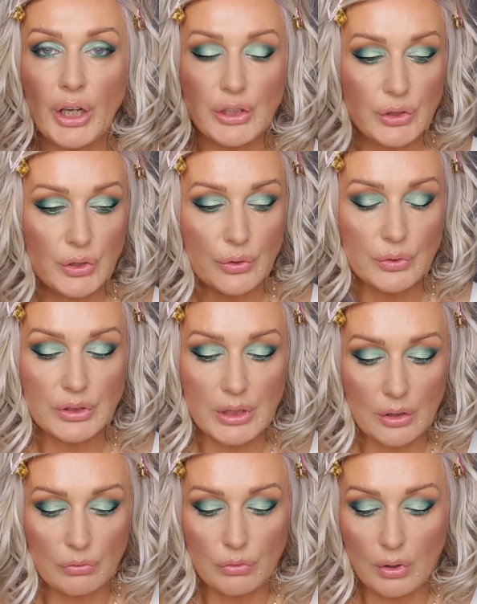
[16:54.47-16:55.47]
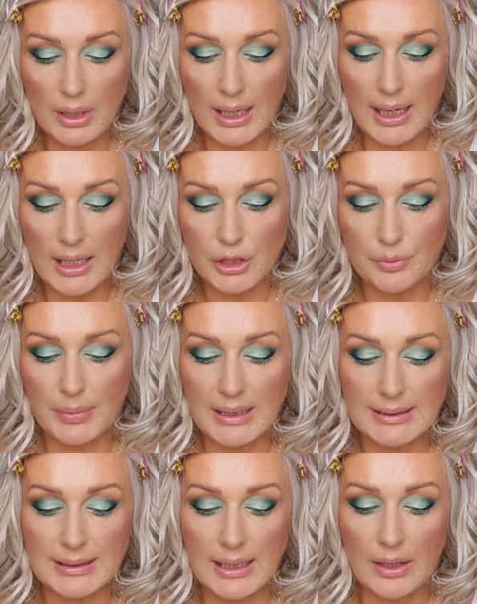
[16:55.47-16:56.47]
going to use the Roller Lash
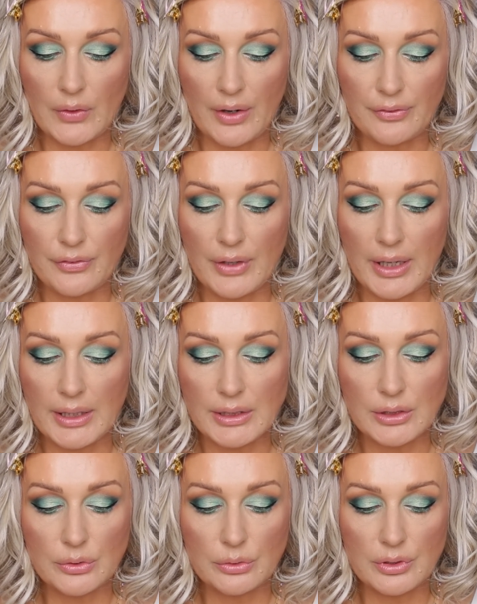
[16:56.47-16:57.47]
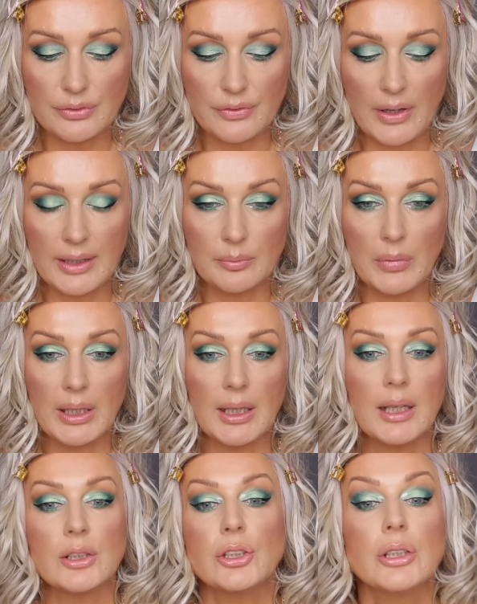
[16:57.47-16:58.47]
mascara first to define my
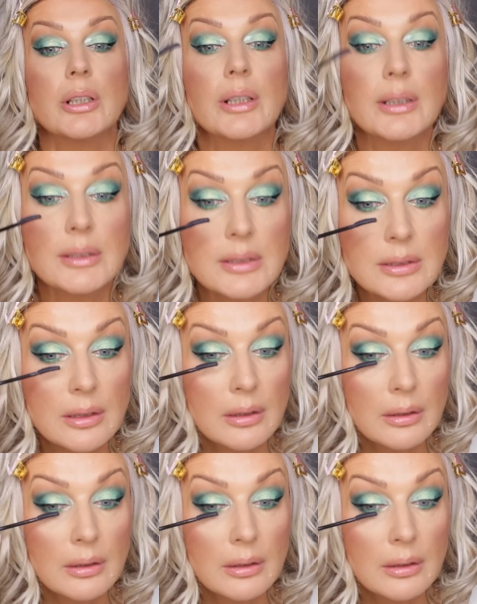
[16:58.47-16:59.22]
lashes.